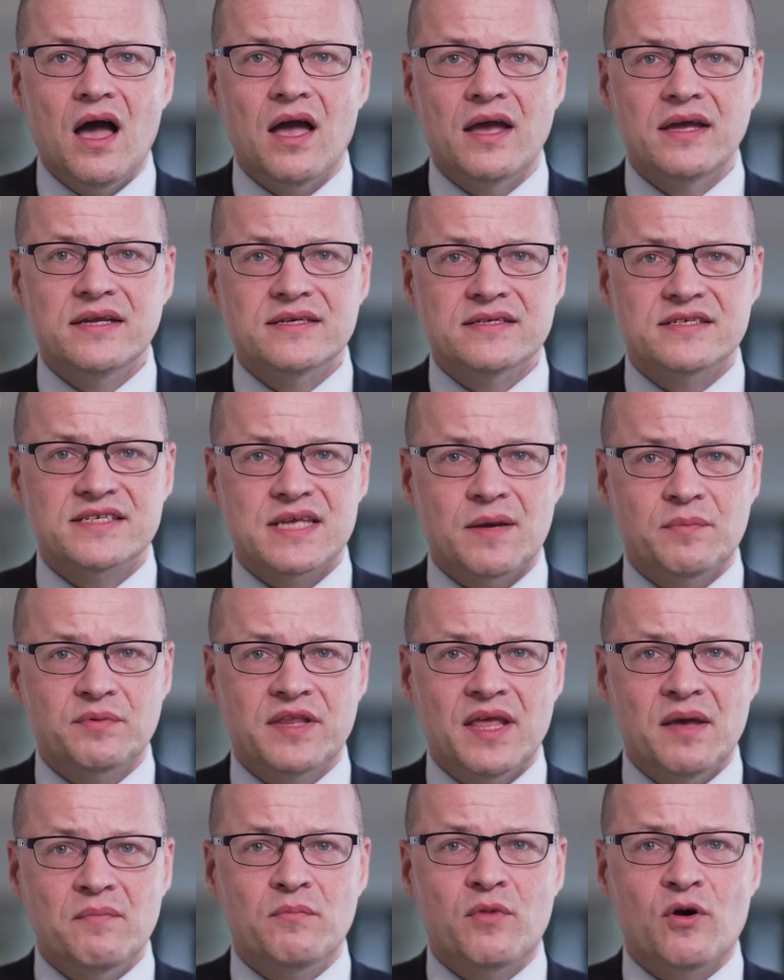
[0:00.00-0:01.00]
In
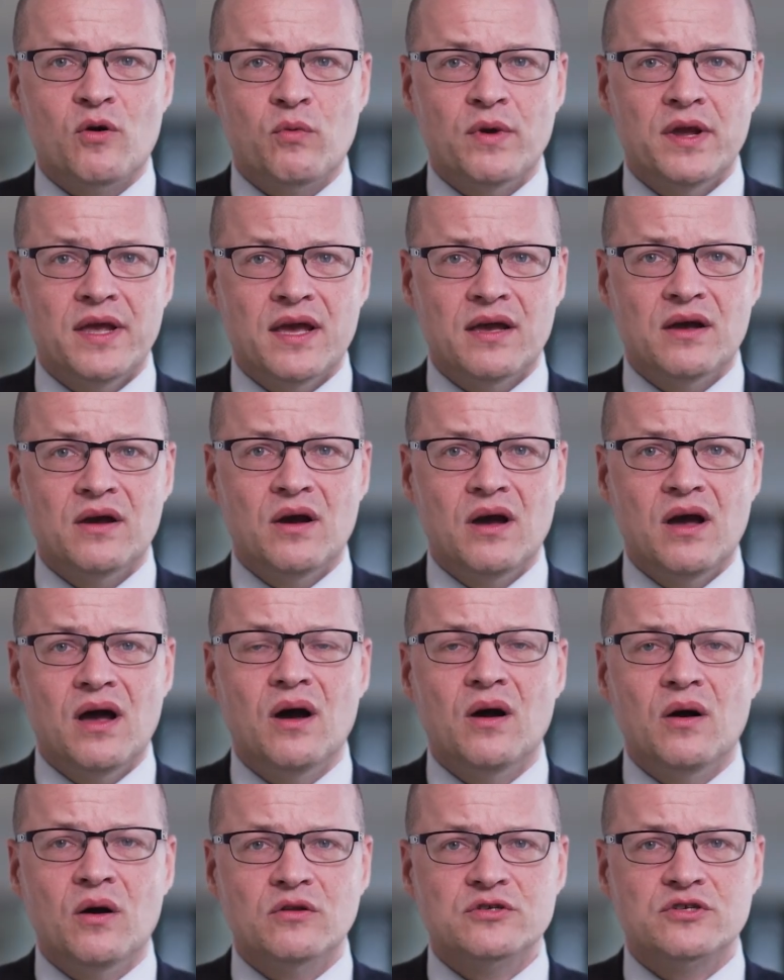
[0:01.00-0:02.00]
September, we
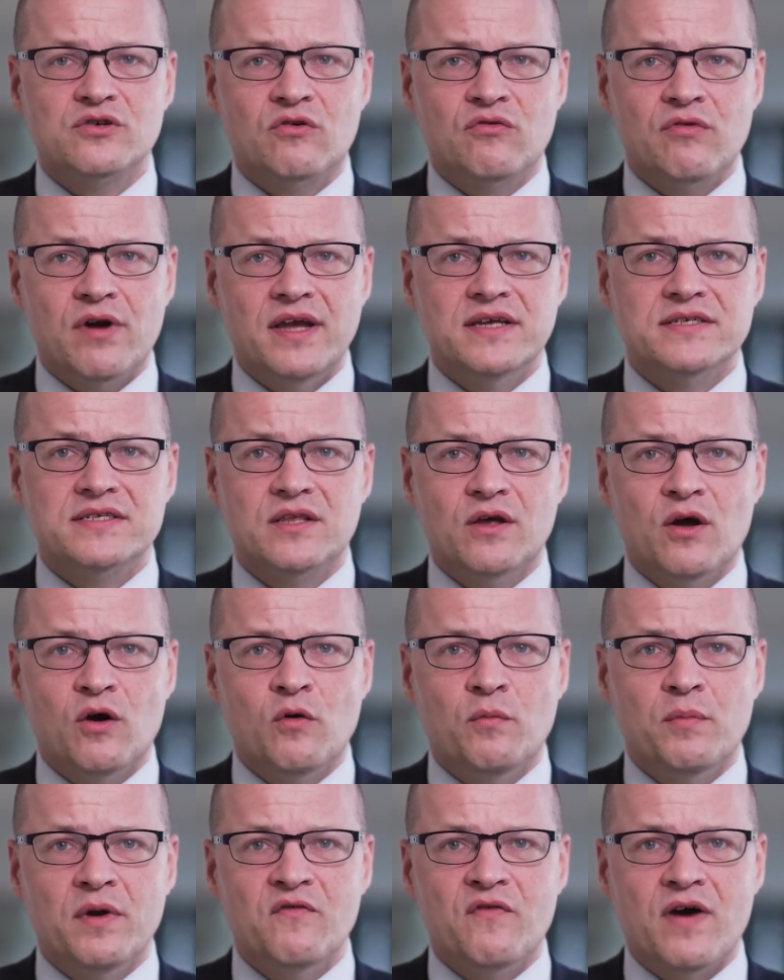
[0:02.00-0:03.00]
also raised
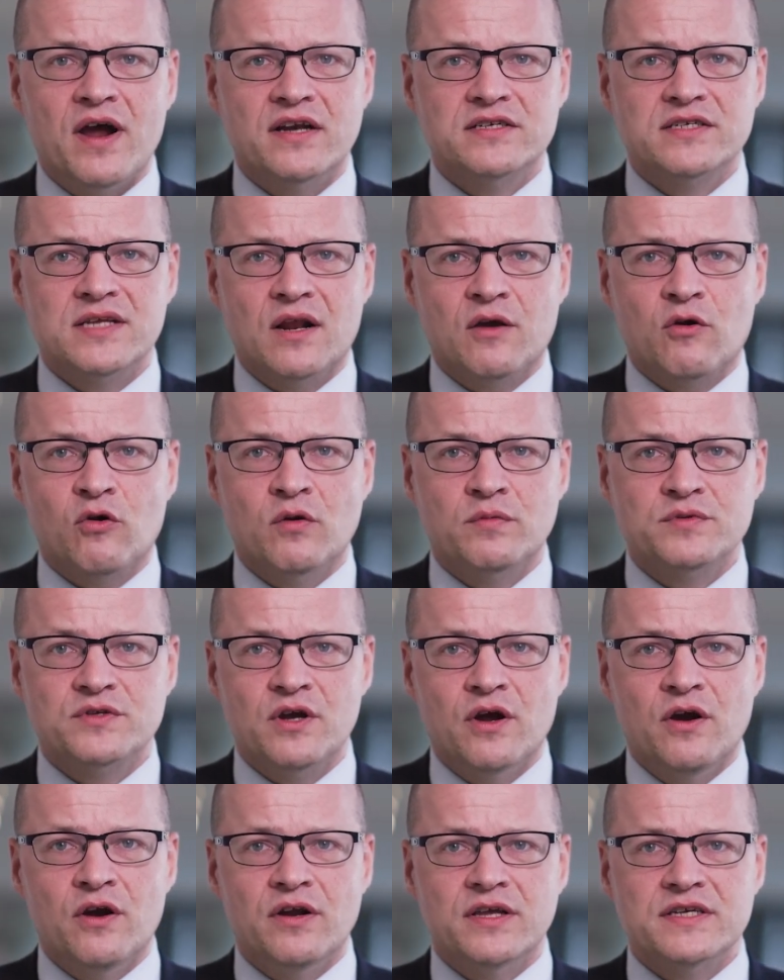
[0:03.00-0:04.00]
OP Financial Group's
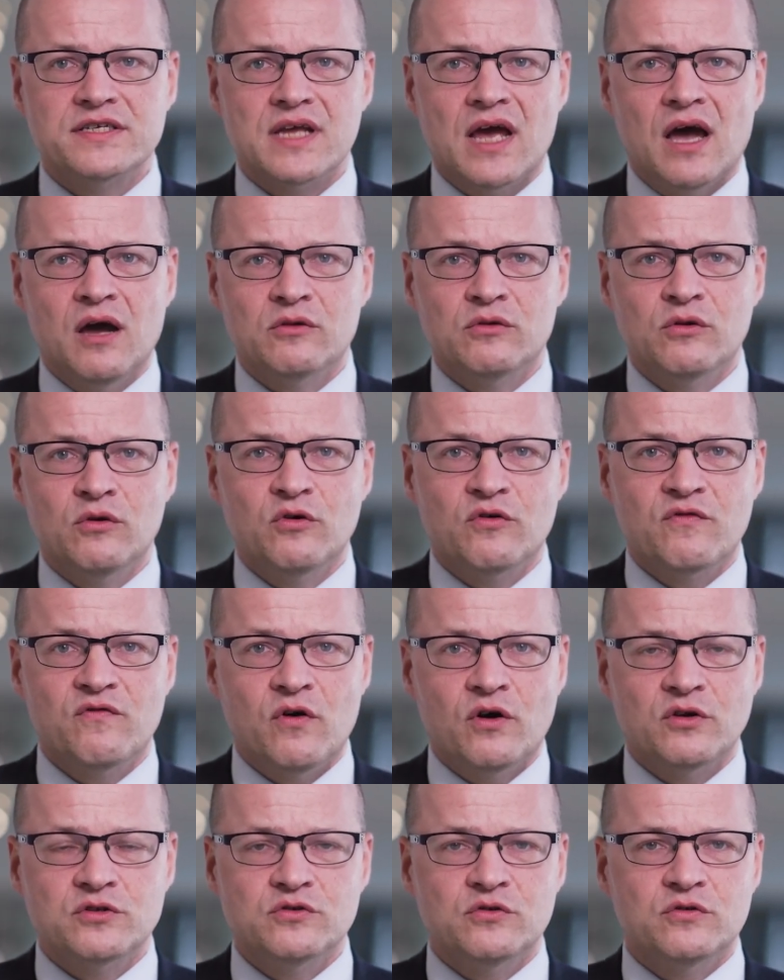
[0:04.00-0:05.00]
earnings outlook
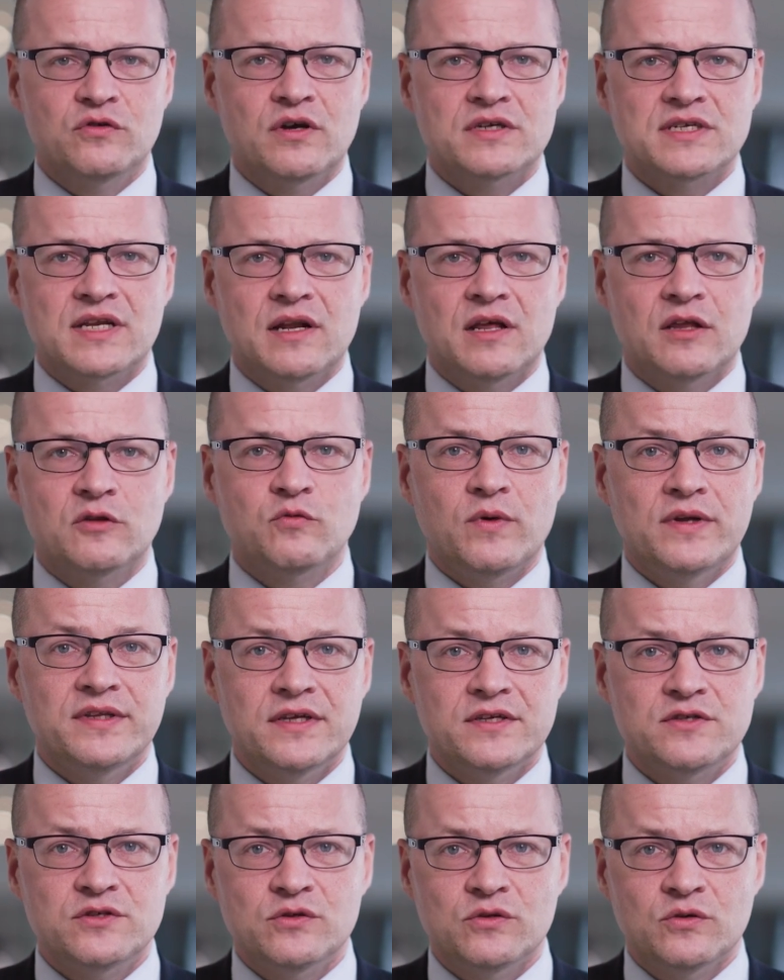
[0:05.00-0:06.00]
for
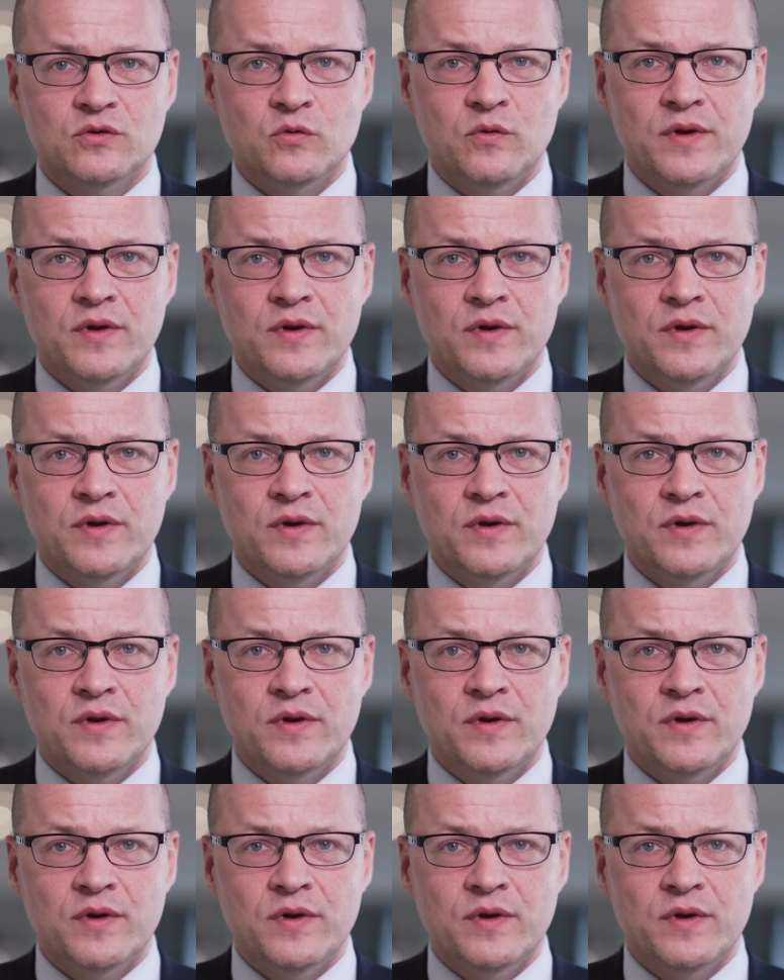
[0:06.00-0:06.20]
2022.